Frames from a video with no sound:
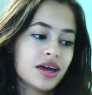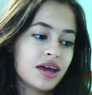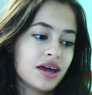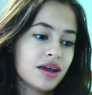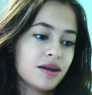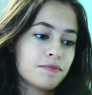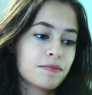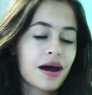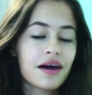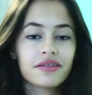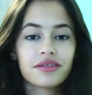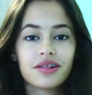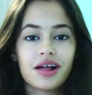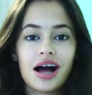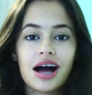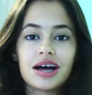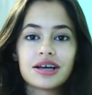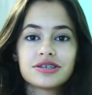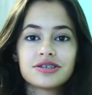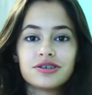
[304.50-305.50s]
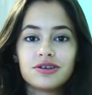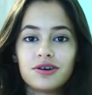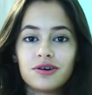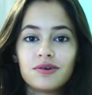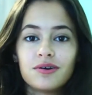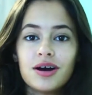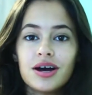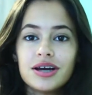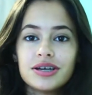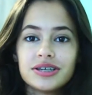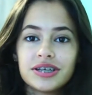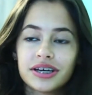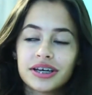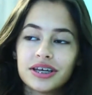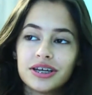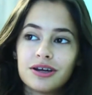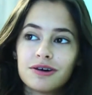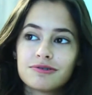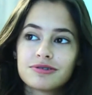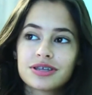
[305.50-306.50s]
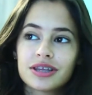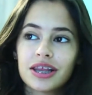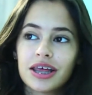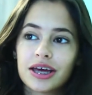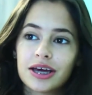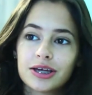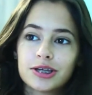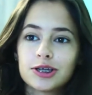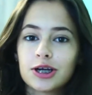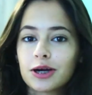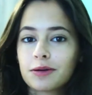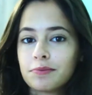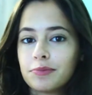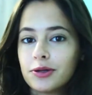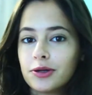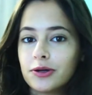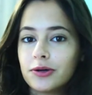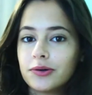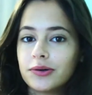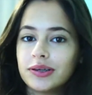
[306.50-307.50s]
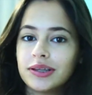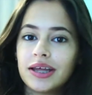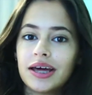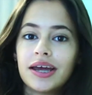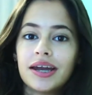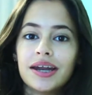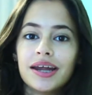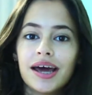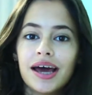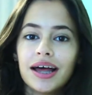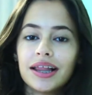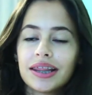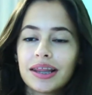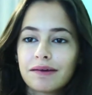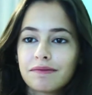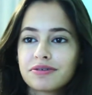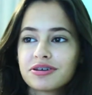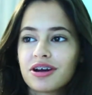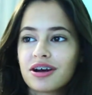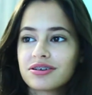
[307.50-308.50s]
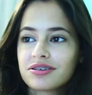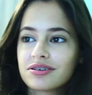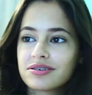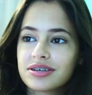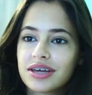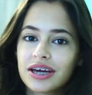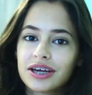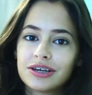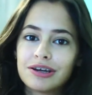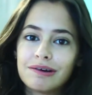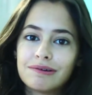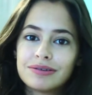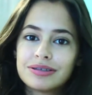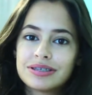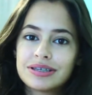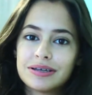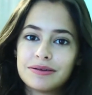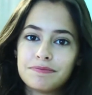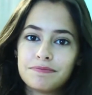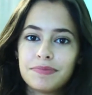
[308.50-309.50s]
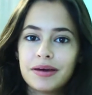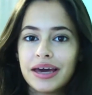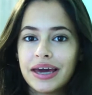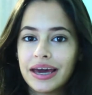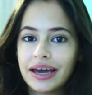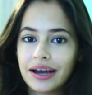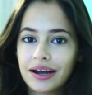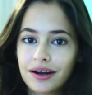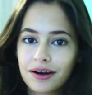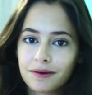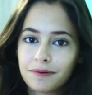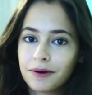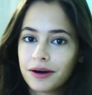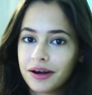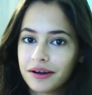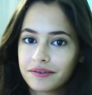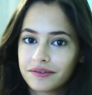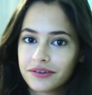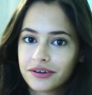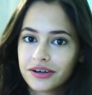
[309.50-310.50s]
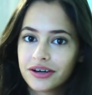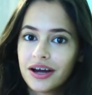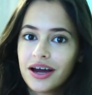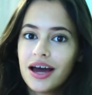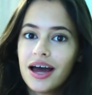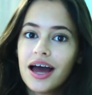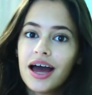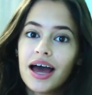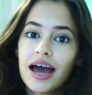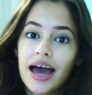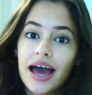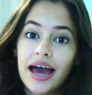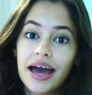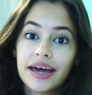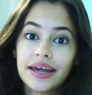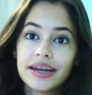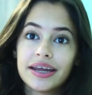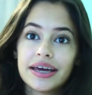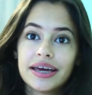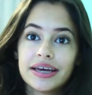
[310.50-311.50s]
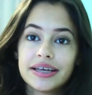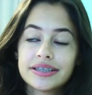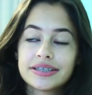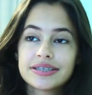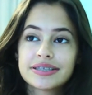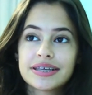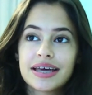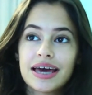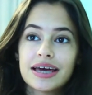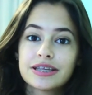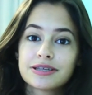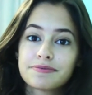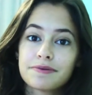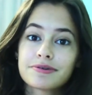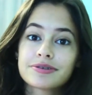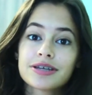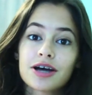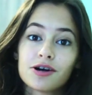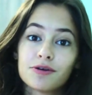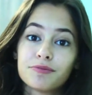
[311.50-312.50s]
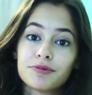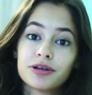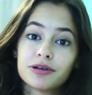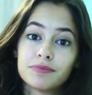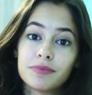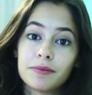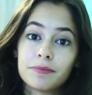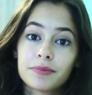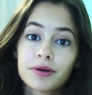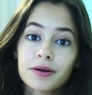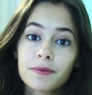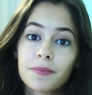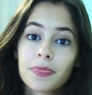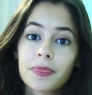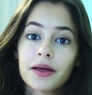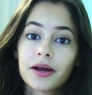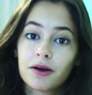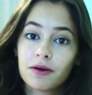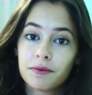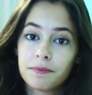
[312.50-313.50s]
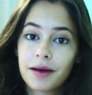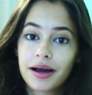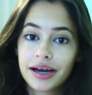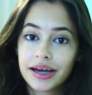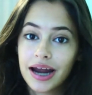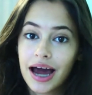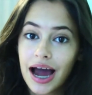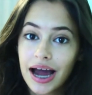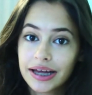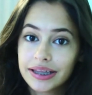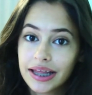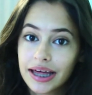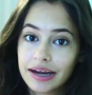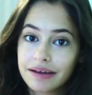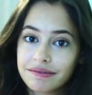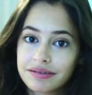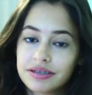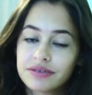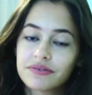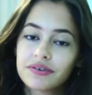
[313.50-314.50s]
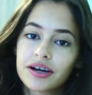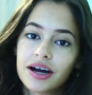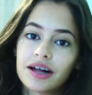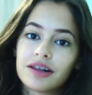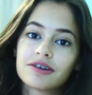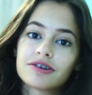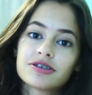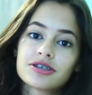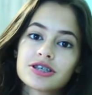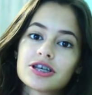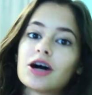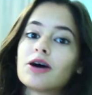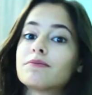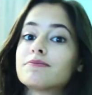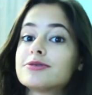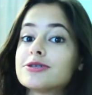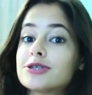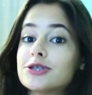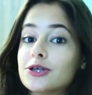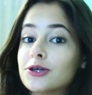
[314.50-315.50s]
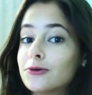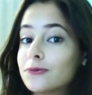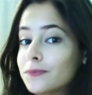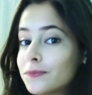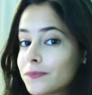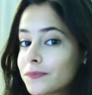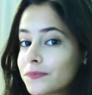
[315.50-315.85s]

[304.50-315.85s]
in math class, you know, taking notes in like dark blue, and then language arts I'll take notes in pink or whatever. And it's, it's supposed to help you remember, and then going back and highlighting the different colors helps too.